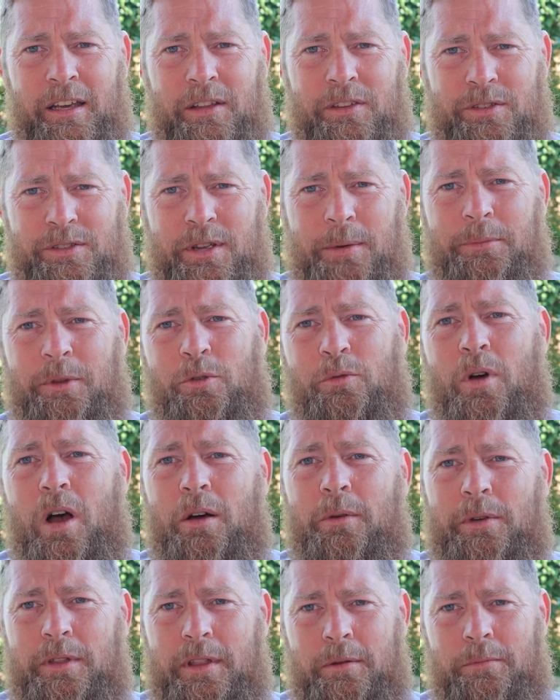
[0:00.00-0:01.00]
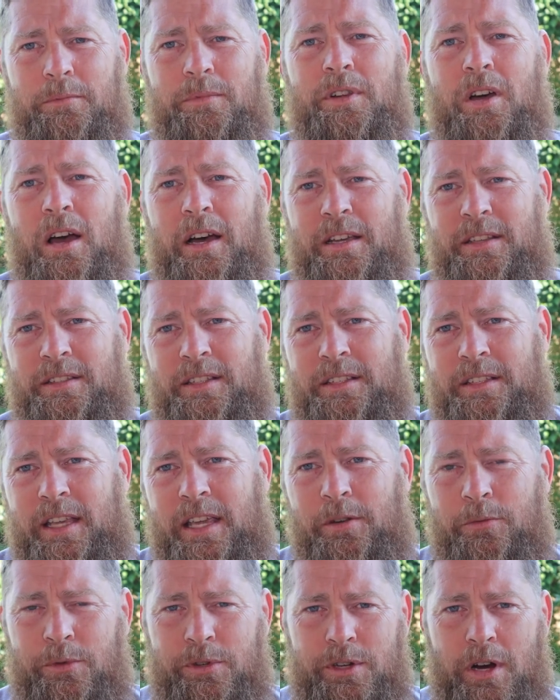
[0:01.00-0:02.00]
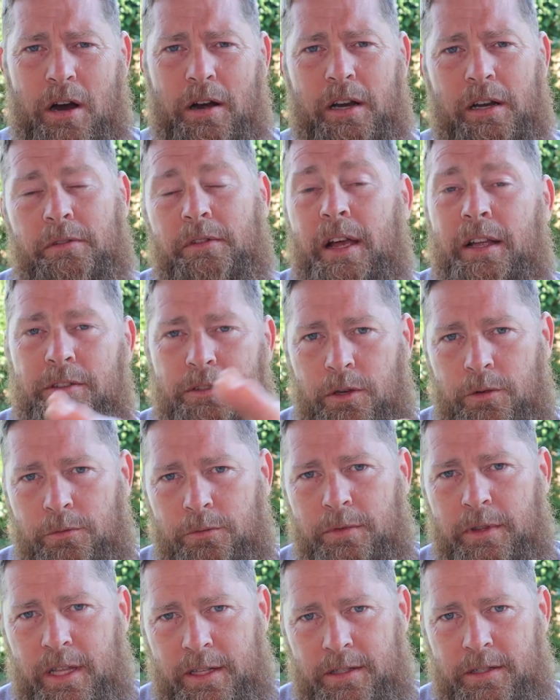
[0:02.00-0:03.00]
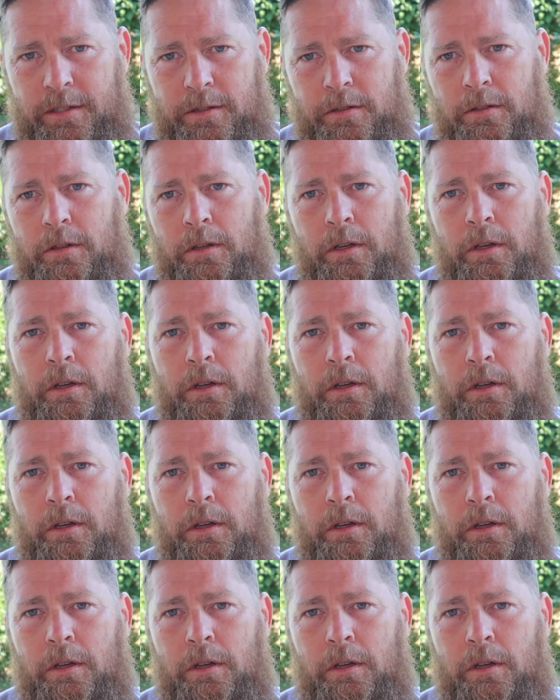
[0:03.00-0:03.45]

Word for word: There's something wrong with him. Doc, is this kid retarded, right? So that's